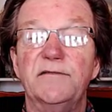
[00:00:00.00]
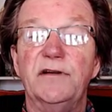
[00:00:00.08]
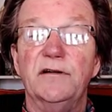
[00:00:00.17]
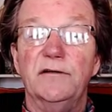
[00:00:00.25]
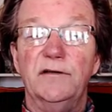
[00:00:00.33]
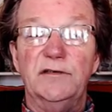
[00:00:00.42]
of
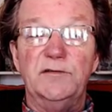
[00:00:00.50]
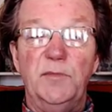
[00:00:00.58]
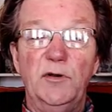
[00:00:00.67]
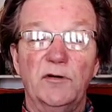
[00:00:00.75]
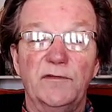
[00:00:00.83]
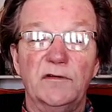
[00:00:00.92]
it are as
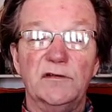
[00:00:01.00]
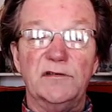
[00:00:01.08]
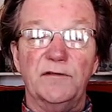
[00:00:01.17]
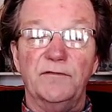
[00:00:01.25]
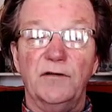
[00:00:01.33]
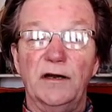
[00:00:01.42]
beautiful
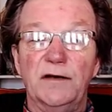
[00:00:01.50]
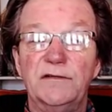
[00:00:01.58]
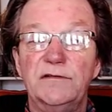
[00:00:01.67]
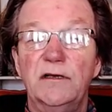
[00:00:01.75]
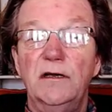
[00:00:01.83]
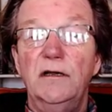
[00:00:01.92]
as the
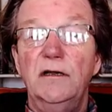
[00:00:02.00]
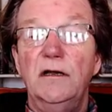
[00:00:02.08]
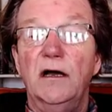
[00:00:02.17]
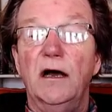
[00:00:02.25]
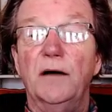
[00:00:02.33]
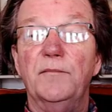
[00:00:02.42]
fronts.
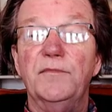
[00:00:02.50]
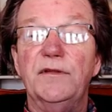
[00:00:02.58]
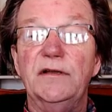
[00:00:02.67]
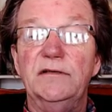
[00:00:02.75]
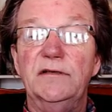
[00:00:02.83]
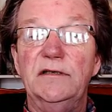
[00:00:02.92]

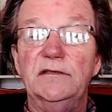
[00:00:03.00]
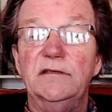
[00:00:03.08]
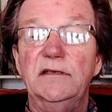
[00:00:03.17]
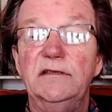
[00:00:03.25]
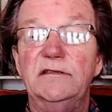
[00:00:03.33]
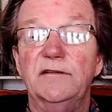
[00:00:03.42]

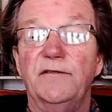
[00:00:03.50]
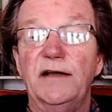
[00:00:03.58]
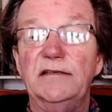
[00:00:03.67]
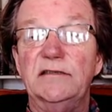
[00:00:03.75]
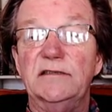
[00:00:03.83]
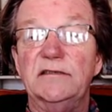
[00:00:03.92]
These
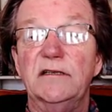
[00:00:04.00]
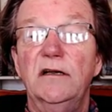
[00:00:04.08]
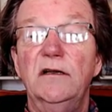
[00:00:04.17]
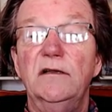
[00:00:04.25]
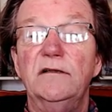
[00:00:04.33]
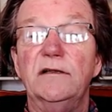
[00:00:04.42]
devices
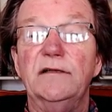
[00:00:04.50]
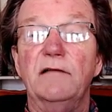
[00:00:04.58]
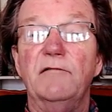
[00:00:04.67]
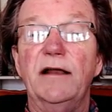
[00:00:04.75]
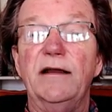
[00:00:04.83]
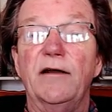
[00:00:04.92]
that
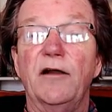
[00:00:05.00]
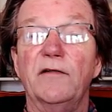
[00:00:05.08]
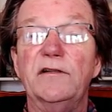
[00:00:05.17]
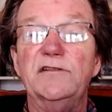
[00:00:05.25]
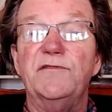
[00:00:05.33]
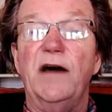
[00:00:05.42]
they ran down,
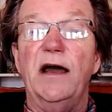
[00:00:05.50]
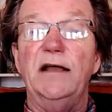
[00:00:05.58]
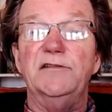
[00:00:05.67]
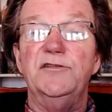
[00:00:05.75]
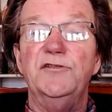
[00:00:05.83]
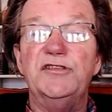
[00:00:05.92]
all these
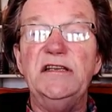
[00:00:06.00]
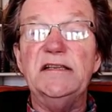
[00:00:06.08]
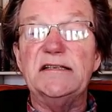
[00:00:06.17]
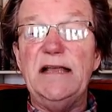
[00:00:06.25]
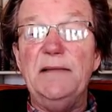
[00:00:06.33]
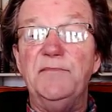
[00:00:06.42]
vines, and you see
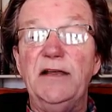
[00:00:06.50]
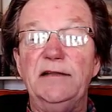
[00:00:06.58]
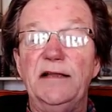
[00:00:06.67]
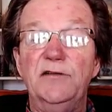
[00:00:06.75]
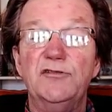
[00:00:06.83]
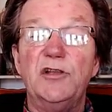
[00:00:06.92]
the same
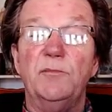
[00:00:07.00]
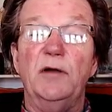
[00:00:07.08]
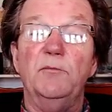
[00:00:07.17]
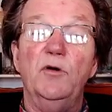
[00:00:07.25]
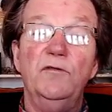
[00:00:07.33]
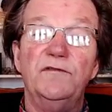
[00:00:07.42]
thing. They used them
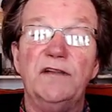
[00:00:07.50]
on moon